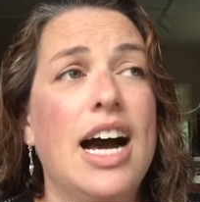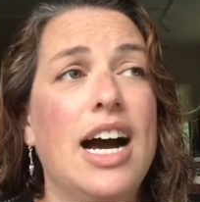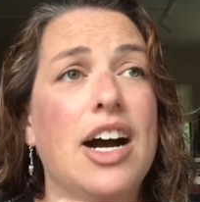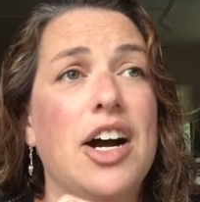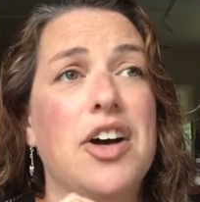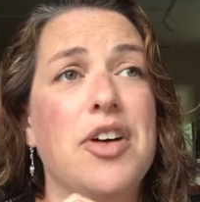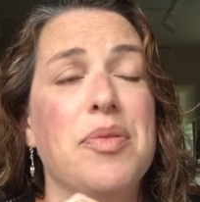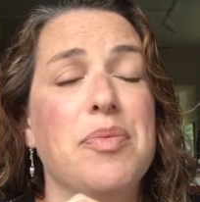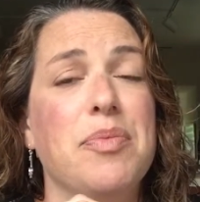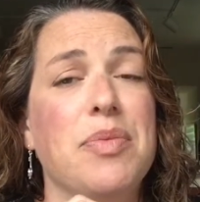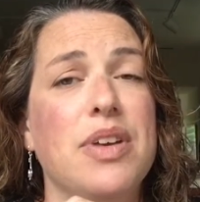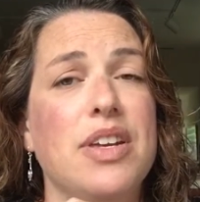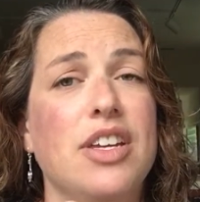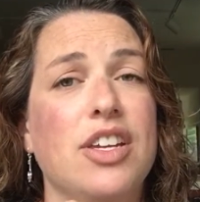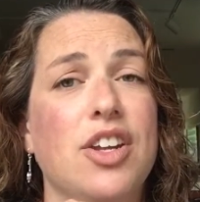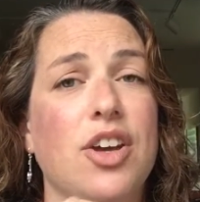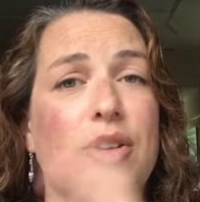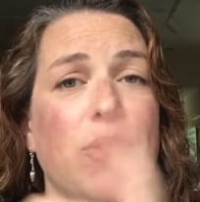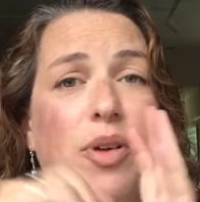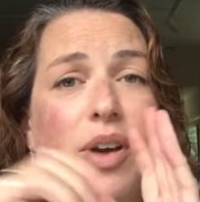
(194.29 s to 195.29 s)

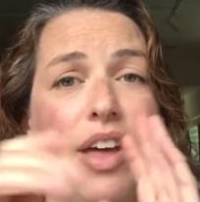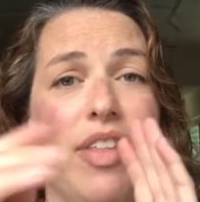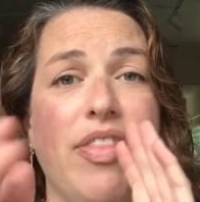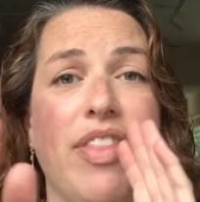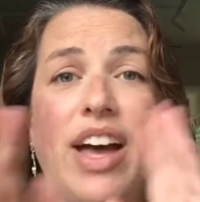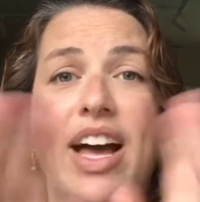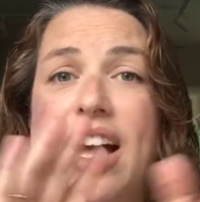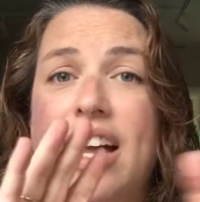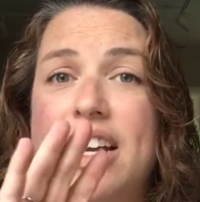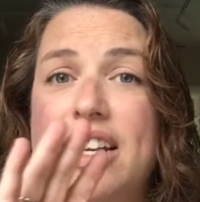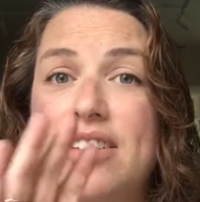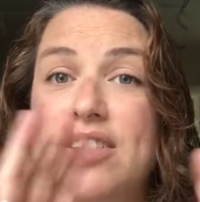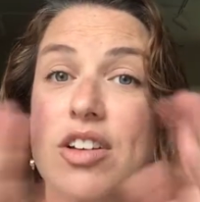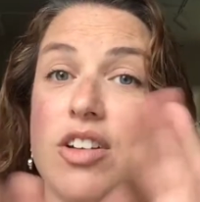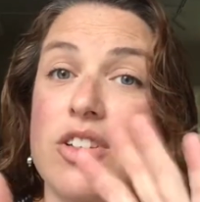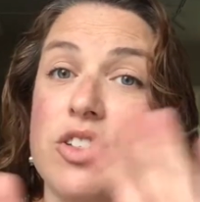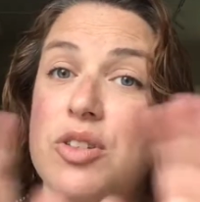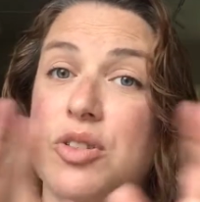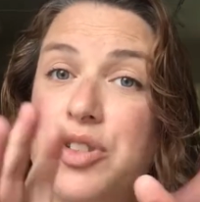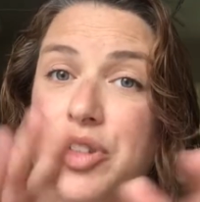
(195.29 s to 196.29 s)
And that is
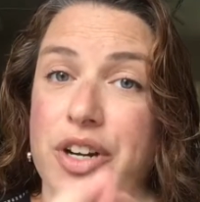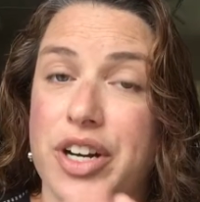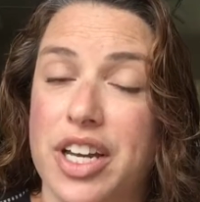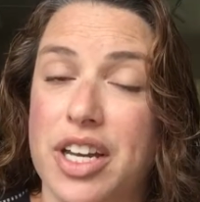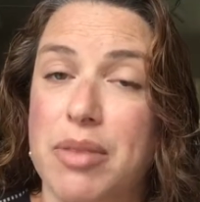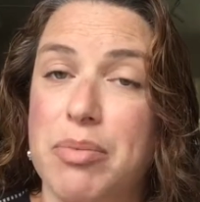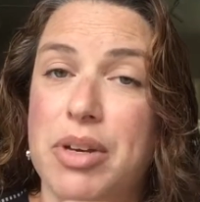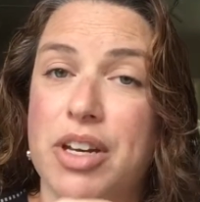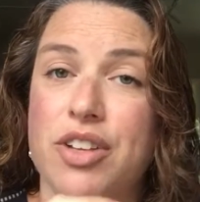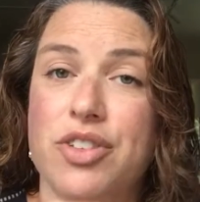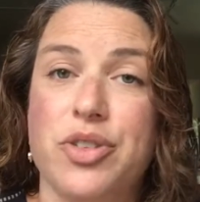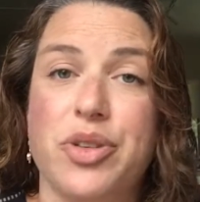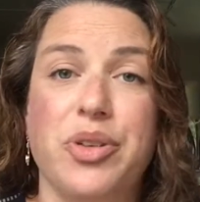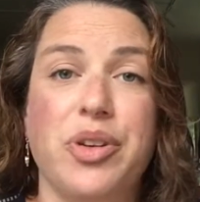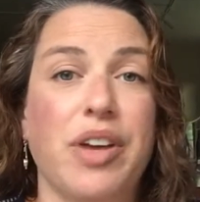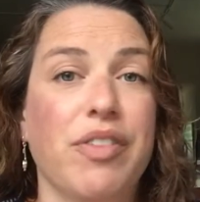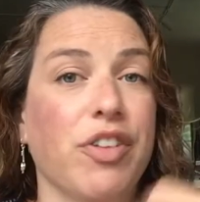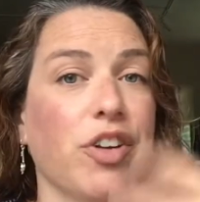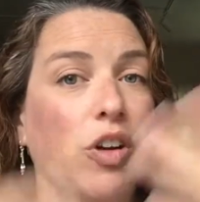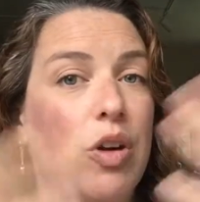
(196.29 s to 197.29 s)
also tricky because you
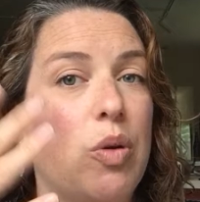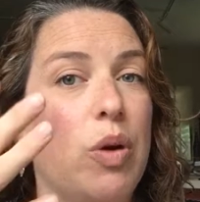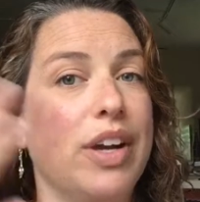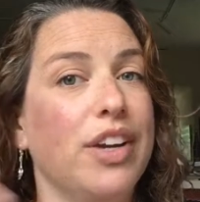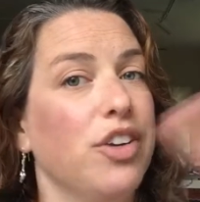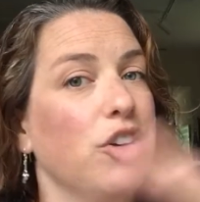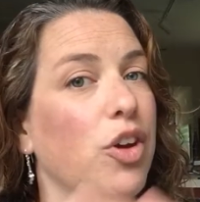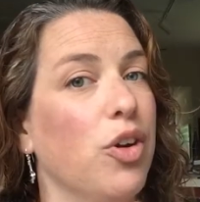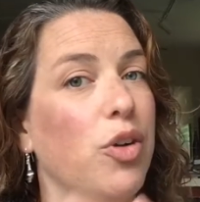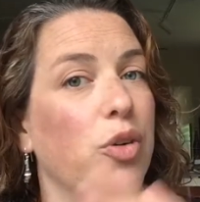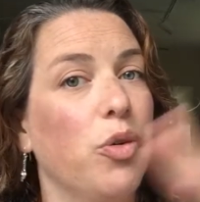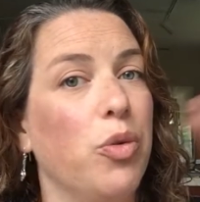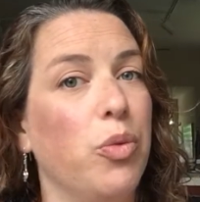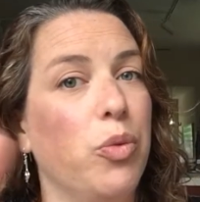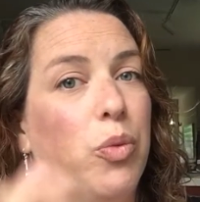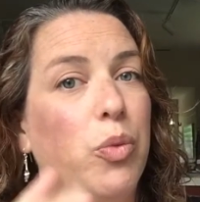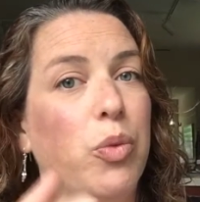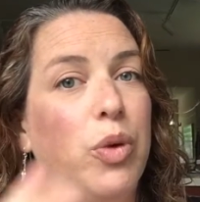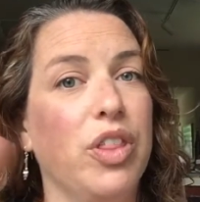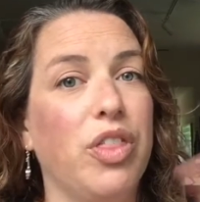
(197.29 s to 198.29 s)
never quite know
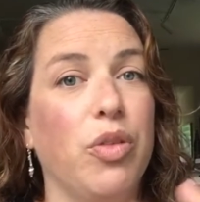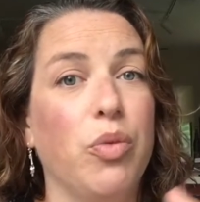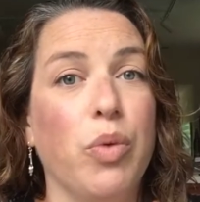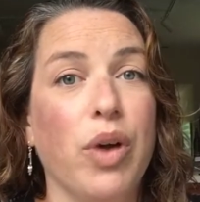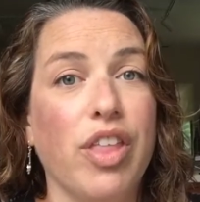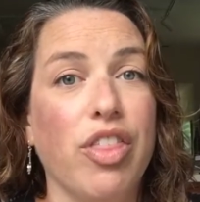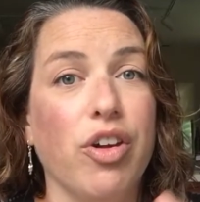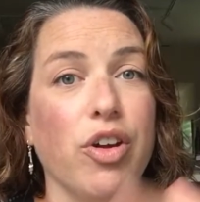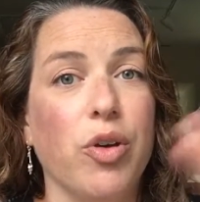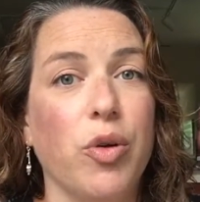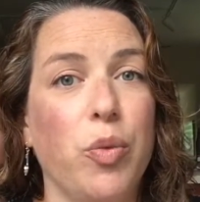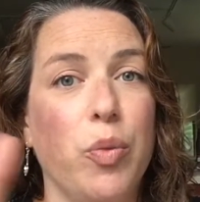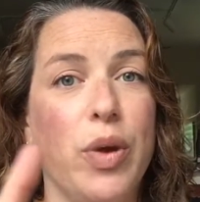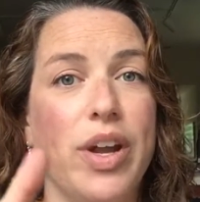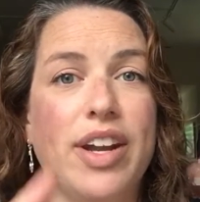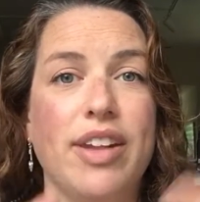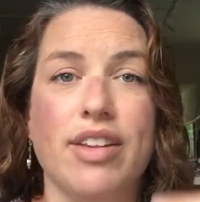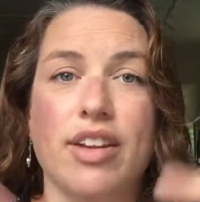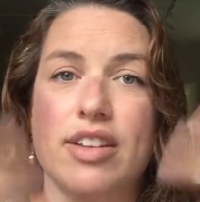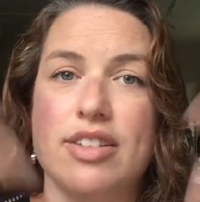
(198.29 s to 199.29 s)
with the weather
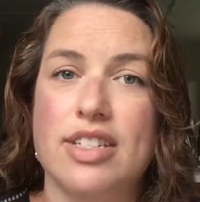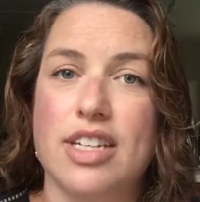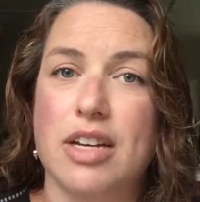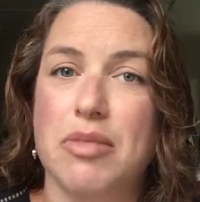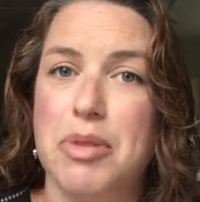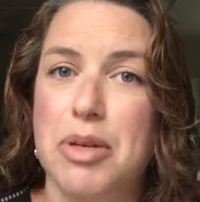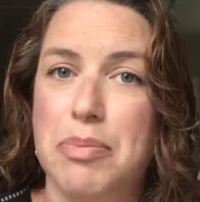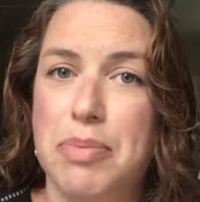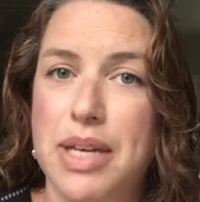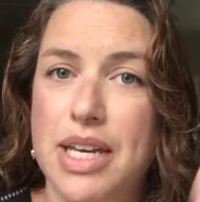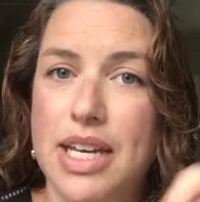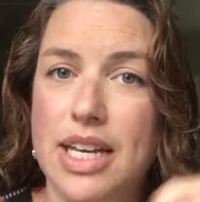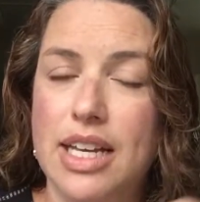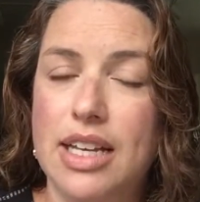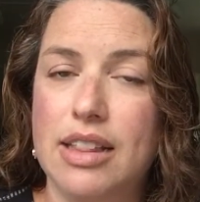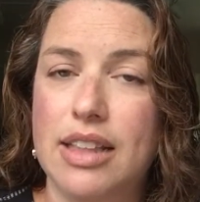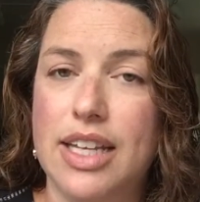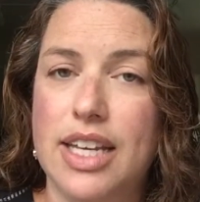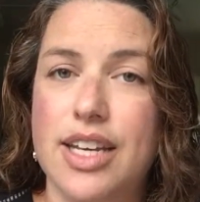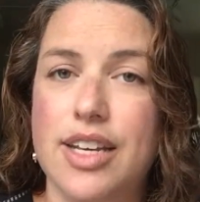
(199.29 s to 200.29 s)
when it's going to be
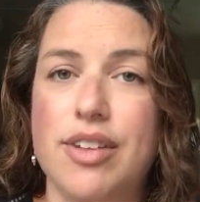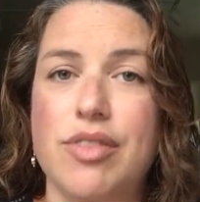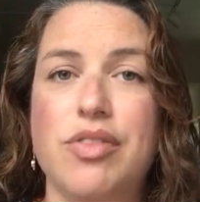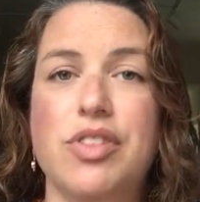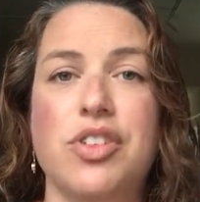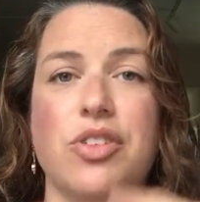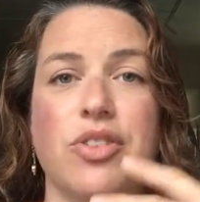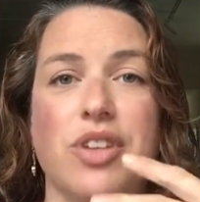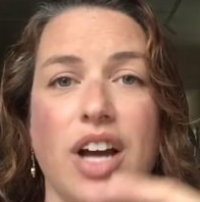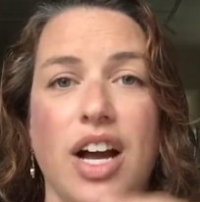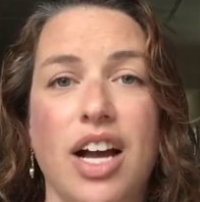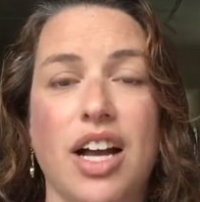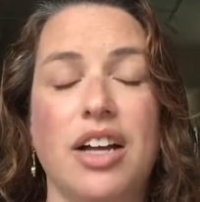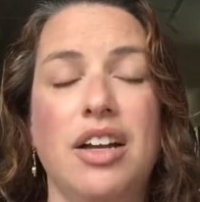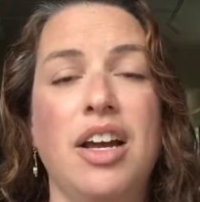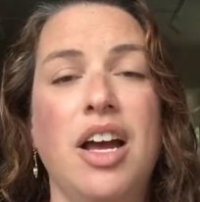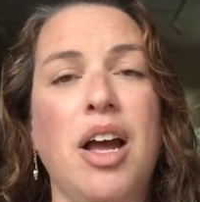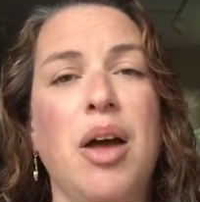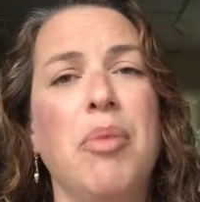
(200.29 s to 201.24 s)
peak leaves or not.